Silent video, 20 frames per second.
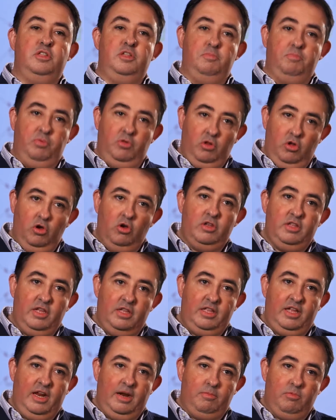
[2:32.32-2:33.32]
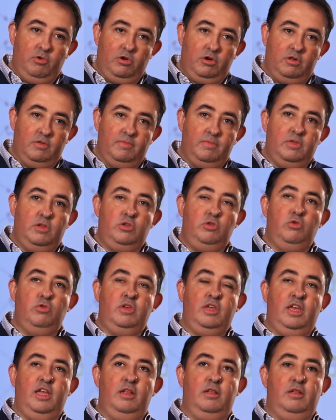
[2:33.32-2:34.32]
deploy the data model. You
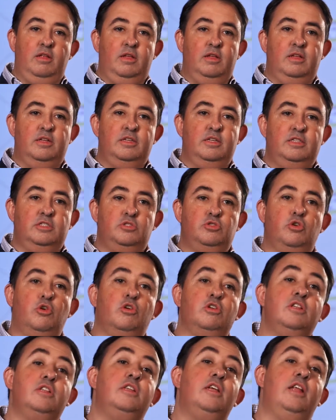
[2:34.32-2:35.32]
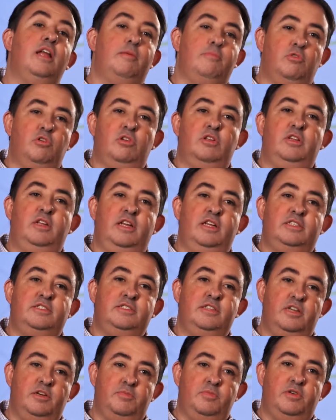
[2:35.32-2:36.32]
can store the data model in a
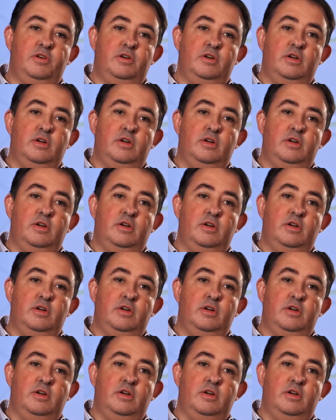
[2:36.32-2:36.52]
server